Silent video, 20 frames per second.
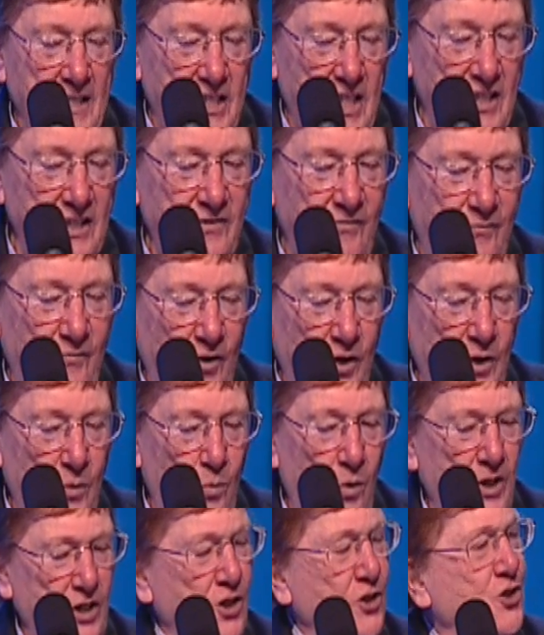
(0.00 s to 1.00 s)
Just for
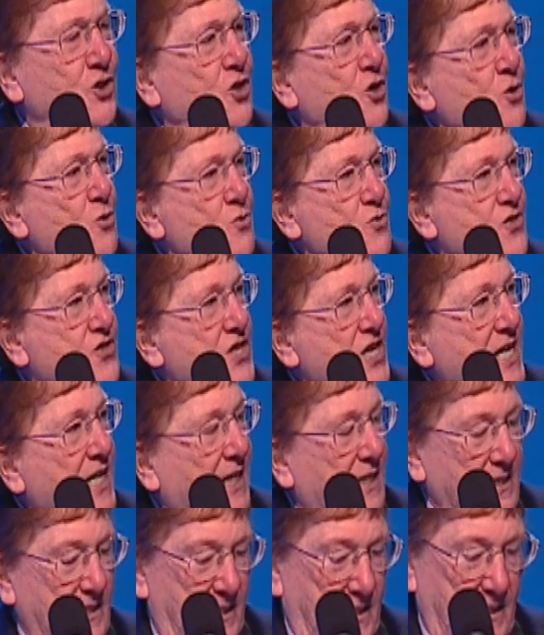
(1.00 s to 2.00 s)
what are two
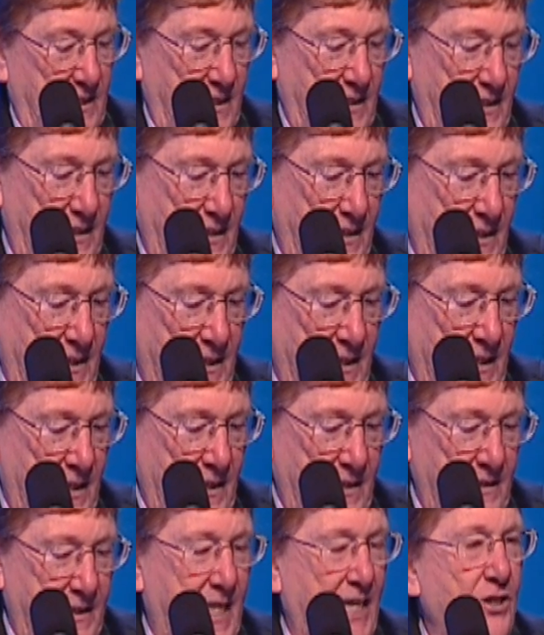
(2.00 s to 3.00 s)
things
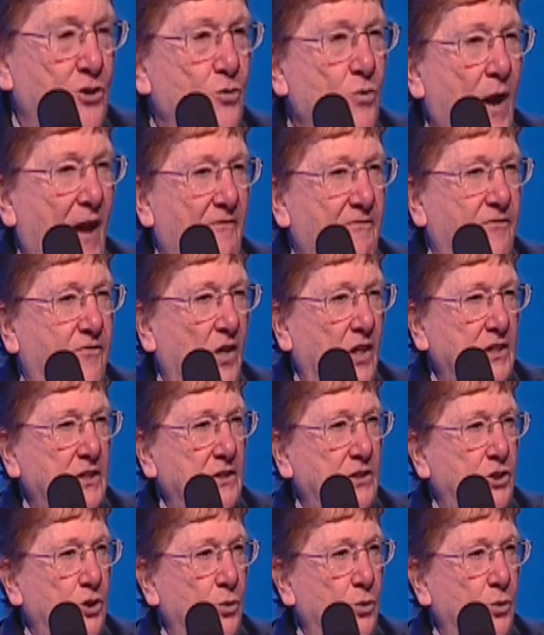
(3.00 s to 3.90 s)
that you have fun